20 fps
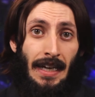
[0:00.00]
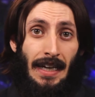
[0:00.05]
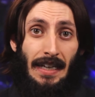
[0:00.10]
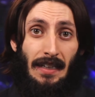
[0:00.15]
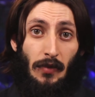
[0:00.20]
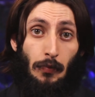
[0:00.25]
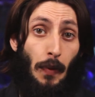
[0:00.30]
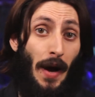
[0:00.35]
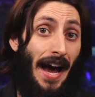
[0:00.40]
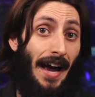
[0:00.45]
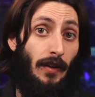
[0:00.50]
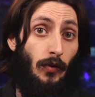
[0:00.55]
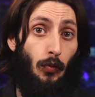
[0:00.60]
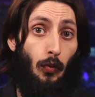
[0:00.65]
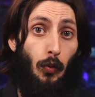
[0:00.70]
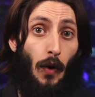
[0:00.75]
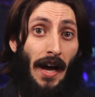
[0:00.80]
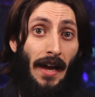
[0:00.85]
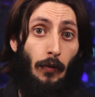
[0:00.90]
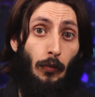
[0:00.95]
It's packed
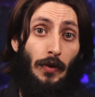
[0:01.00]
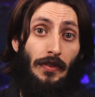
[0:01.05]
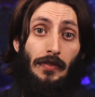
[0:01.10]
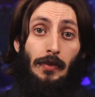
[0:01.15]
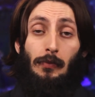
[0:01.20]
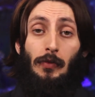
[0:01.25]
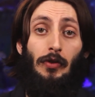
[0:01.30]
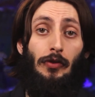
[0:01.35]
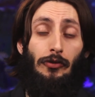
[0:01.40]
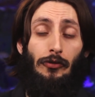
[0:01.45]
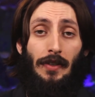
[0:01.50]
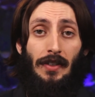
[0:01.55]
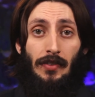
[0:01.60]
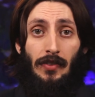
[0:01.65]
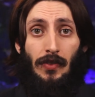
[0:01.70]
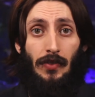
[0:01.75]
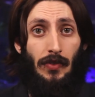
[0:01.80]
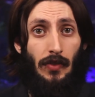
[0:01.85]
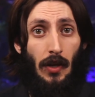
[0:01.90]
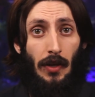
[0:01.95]
wet with some nutrients
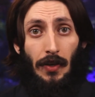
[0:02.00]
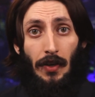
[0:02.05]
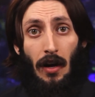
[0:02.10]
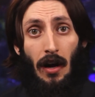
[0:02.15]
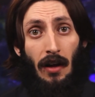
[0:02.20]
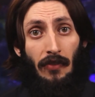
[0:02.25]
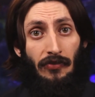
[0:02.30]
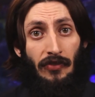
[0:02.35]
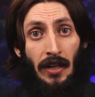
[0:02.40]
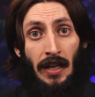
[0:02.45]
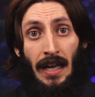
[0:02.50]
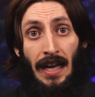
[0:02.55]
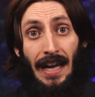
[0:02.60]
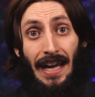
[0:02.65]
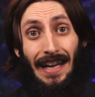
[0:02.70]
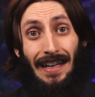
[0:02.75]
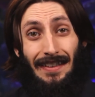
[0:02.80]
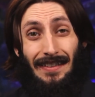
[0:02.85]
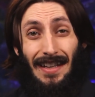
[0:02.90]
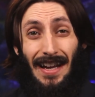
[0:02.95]
to start off,
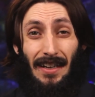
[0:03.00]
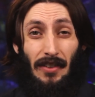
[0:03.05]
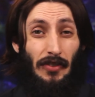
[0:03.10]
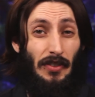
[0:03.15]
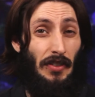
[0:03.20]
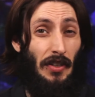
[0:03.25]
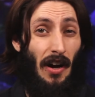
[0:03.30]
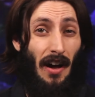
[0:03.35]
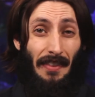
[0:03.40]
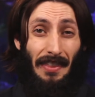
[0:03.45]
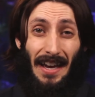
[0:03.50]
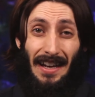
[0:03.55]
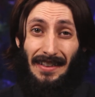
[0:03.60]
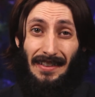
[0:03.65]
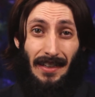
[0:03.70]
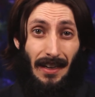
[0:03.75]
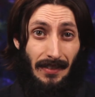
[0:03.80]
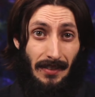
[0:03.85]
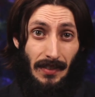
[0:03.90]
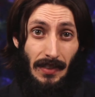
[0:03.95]
and it's actually not that
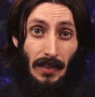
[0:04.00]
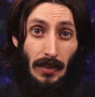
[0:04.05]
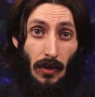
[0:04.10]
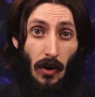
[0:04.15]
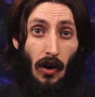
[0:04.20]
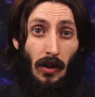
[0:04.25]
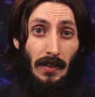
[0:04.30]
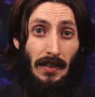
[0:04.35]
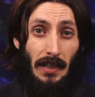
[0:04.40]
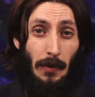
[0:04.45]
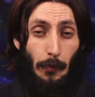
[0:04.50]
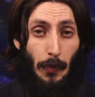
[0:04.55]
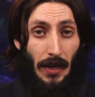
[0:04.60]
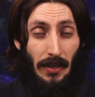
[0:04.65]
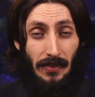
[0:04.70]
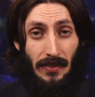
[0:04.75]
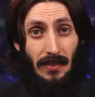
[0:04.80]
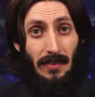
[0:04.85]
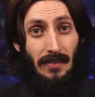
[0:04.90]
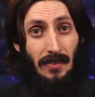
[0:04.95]
dusty at all in
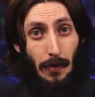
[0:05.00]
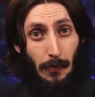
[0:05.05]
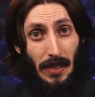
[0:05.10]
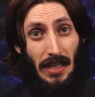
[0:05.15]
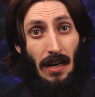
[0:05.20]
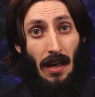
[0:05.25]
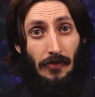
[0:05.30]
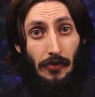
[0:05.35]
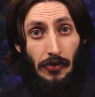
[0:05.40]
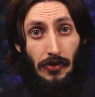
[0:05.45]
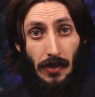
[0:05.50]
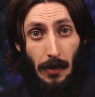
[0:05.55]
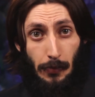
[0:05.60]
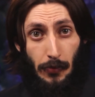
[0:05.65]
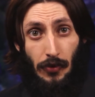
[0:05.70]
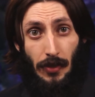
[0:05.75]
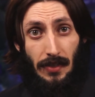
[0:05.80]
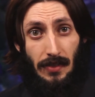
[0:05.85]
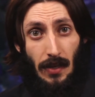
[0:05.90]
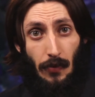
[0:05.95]
comparison to some of the other
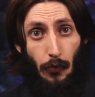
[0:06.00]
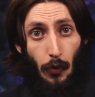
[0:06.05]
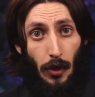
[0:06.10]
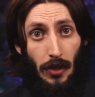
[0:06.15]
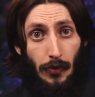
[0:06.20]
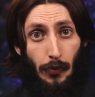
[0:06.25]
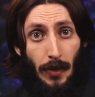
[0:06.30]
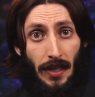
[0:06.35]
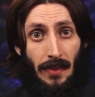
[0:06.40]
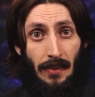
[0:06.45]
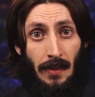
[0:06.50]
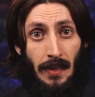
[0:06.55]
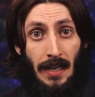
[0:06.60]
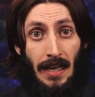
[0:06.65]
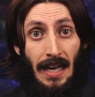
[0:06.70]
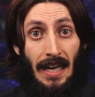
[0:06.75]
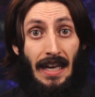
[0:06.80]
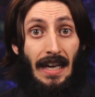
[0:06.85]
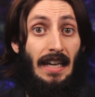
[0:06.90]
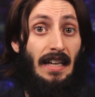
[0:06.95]
substrates I've worked with.
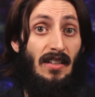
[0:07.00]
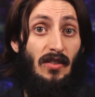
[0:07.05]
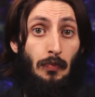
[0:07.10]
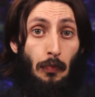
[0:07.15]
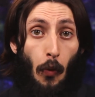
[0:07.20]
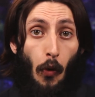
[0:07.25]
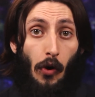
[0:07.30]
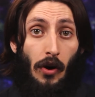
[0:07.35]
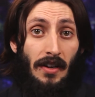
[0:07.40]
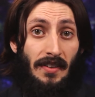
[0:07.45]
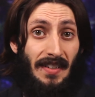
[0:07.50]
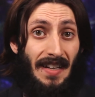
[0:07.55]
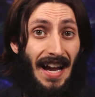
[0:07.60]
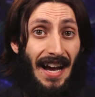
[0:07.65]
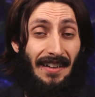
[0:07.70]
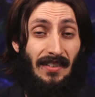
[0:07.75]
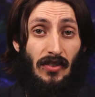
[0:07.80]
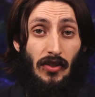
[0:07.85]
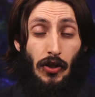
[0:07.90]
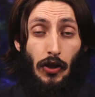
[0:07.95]
It is porous and
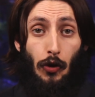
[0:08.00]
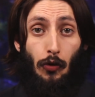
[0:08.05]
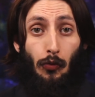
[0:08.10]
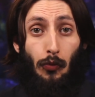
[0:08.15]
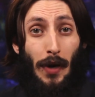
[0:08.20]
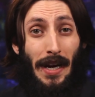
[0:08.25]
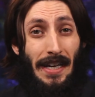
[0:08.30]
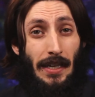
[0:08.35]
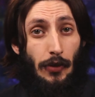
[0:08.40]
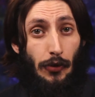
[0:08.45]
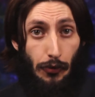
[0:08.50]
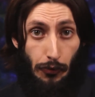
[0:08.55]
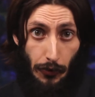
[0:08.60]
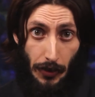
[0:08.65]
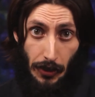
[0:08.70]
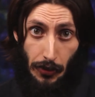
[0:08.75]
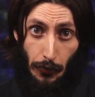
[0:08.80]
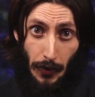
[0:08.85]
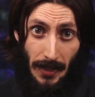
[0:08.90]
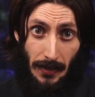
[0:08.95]
acts as a great
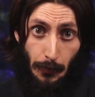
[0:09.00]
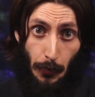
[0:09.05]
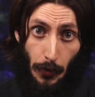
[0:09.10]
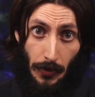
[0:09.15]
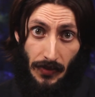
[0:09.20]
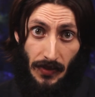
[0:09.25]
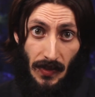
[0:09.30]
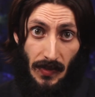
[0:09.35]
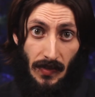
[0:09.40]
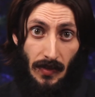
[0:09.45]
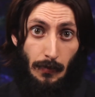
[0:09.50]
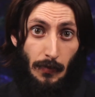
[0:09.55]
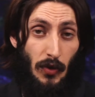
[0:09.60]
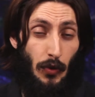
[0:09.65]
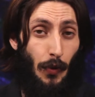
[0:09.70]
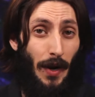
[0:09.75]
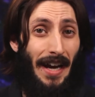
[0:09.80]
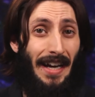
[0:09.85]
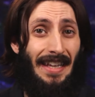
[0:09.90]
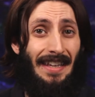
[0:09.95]
nutrient transport system,
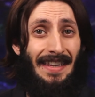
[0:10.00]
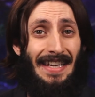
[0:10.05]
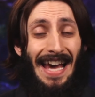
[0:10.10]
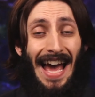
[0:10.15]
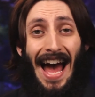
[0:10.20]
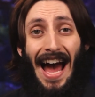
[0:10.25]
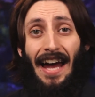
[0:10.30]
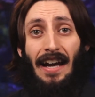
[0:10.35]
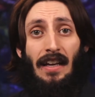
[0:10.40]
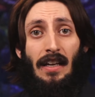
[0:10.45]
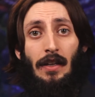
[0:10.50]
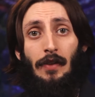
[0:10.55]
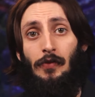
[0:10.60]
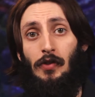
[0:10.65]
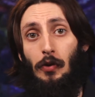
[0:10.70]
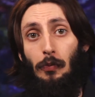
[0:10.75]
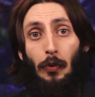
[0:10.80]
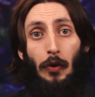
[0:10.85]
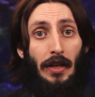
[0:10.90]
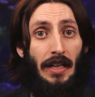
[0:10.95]
so any of the
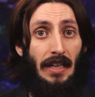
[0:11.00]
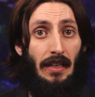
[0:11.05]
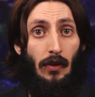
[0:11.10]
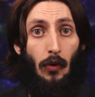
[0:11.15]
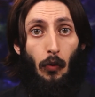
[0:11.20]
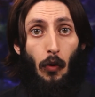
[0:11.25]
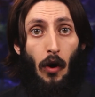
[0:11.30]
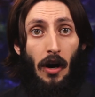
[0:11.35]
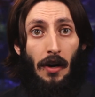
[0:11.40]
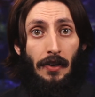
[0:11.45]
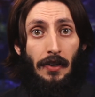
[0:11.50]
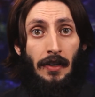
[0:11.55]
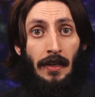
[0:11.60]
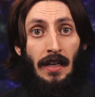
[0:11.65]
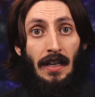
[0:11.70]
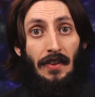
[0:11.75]
additives you're putting in the water,